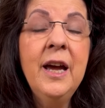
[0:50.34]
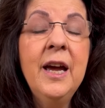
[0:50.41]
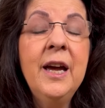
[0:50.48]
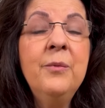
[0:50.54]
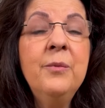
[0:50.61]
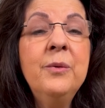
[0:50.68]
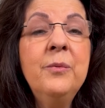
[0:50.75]

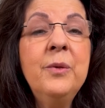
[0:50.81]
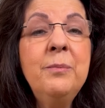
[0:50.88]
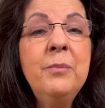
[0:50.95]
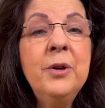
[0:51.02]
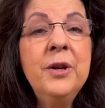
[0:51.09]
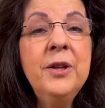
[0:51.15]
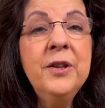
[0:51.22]
And when we
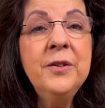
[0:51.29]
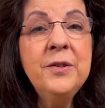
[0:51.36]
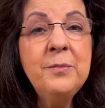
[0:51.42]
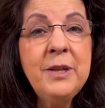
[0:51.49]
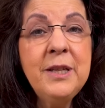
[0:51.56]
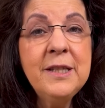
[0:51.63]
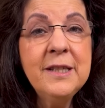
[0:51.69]
put those
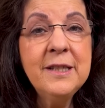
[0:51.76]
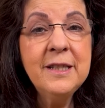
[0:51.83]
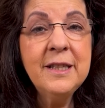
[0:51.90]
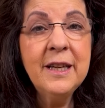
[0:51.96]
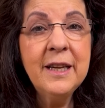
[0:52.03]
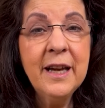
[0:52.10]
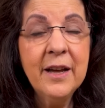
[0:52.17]
pieces
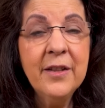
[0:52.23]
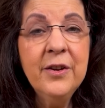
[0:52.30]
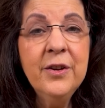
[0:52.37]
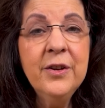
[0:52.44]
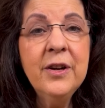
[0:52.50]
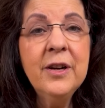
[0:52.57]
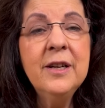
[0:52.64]

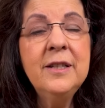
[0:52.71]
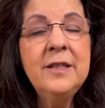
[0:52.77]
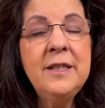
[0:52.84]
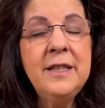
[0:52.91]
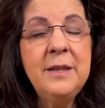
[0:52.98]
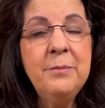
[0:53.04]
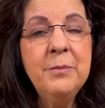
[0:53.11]
together, a
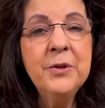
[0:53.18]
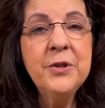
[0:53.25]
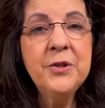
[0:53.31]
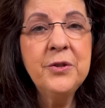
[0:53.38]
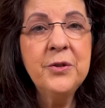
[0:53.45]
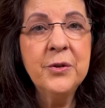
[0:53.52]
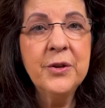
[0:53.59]
deeper
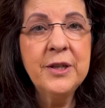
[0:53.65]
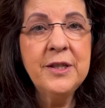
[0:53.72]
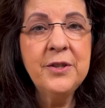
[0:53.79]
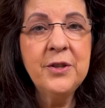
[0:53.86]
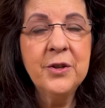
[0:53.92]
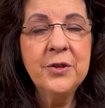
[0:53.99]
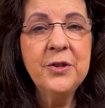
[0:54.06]
story
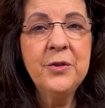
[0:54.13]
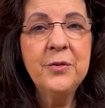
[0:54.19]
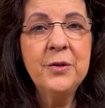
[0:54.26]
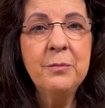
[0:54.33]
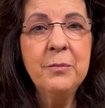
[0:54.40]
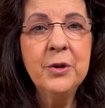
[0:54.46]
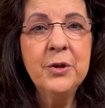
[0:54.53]
starts to
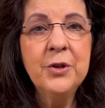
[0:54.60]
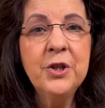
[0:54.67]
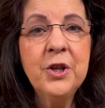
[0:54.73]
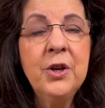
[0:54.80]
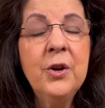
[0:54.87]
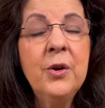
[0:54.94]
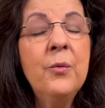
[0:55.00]
emerge,
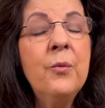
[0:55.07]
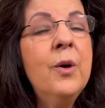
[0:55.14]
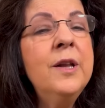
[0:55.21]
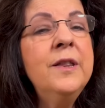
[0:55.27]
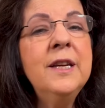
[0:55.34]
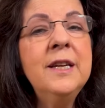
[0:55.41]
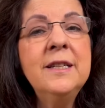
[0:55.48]

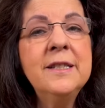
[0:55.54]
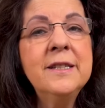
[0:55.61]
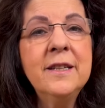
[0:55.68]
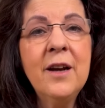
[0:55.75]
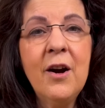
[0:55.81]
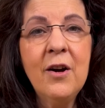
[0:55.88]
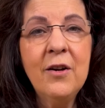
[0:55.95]
one that
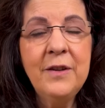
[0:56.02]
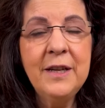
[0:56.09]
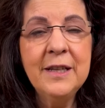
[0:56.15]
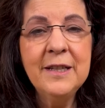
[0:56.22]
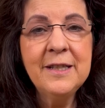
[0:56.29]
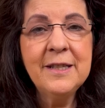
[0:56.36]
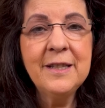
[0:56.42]
isn't
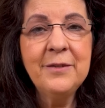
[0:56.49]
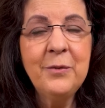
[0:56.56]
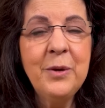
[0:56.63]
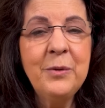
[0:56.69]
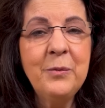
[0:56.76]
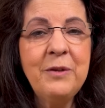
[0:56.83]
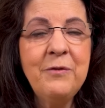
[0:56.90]
obvious
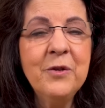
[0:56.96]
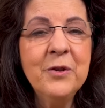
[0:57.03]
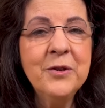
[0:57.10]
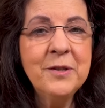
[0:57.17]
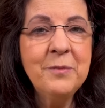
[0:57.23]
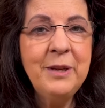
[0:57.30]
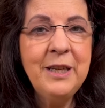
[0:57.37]
when we
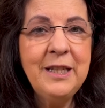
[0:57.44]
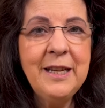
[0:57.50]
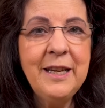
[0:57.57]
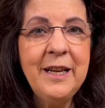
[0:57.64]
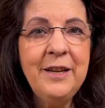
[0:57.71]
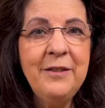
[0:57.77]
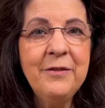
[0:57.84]
first meet
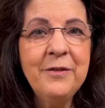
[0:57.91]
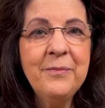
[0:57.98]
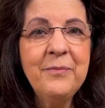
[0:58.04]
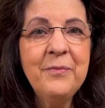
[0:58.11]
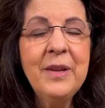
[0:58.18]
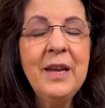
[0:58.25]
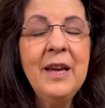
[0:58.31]
Dave.
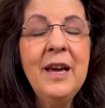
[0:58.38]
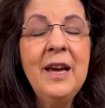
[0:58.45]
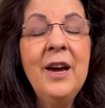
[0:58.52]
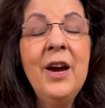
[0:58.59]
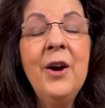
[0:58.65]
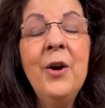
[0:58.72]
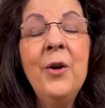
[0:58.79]

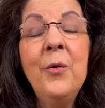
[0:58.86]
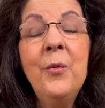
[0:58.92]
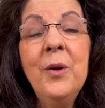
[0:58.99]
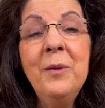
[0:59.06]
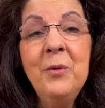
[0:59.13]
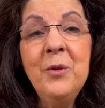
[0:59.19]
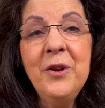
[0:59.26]

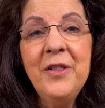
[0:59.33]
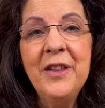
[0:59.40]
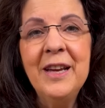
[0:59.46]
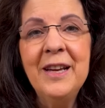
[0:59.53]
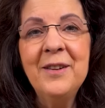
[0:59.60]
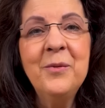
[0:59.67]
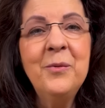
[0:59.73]
One more
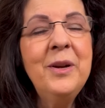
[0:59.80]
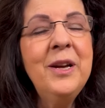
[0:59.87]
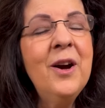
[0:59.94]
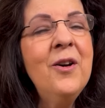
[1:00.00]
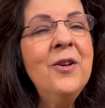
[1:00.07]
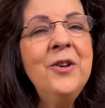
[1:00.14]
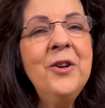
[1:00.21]
thing, we
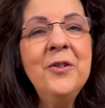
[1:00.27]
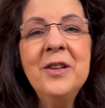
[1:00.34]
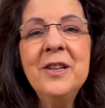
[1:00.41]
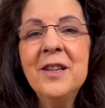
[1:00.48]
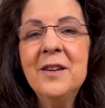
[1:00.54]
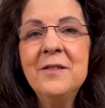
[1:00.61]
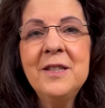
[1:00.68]
all know that
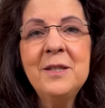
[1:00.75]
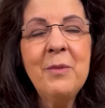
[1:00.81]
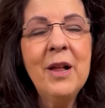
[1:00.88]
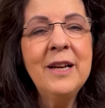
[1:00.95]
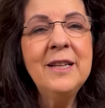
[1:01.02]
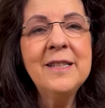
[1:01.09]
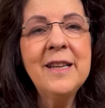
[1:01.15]
Love is
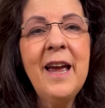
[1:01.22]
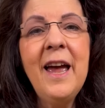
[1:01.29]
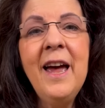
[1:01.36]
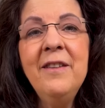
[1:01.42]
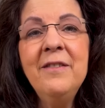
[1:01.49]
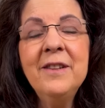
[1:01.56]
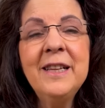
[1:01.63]
Blind is a
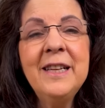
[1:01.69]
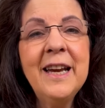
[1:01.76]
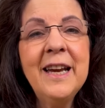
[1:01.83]
heavily